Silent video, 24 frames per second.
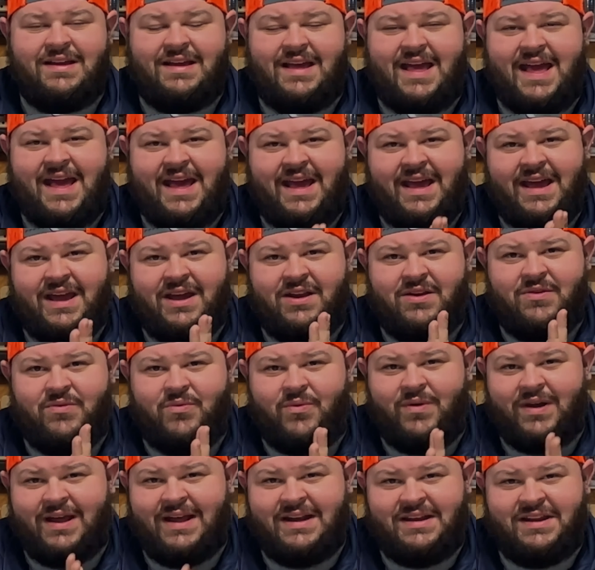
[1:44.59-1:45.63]
And
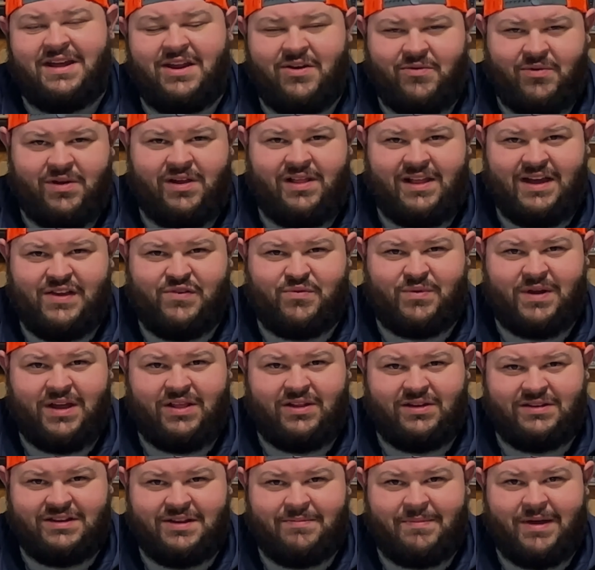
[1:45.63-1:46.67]
what I didn't realize when I
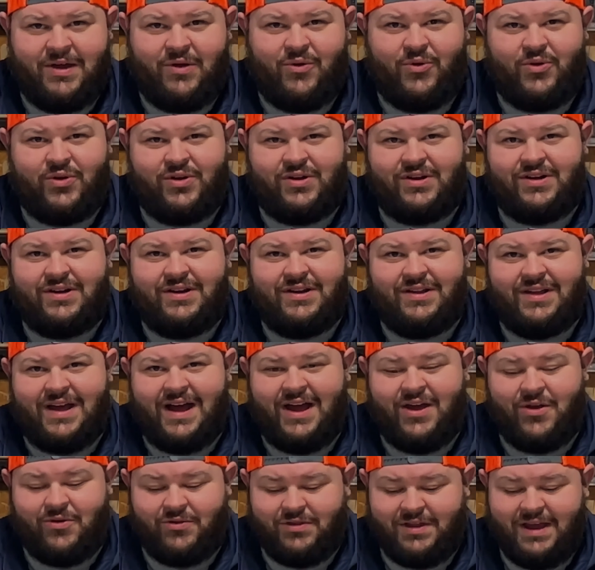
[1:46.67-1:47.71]
looked at my order, I
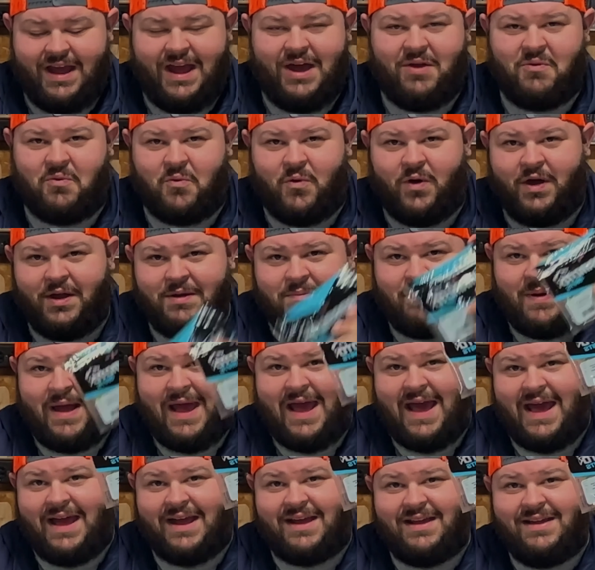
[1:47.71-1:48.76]
only had 1
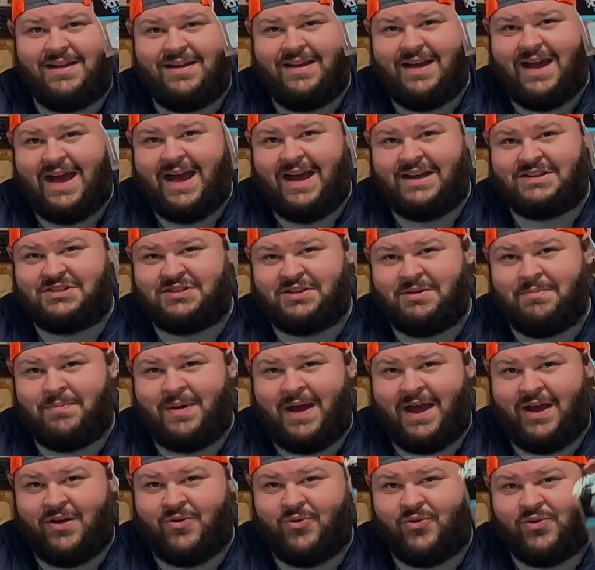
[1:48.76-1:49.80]
pack actually
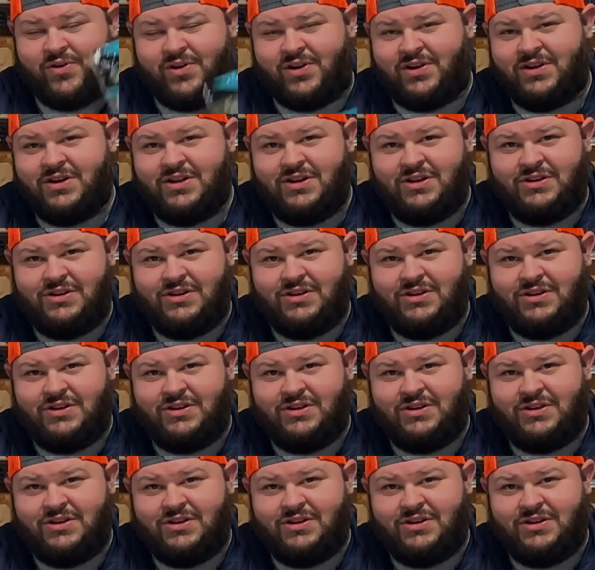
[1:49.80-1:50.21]
back ordered.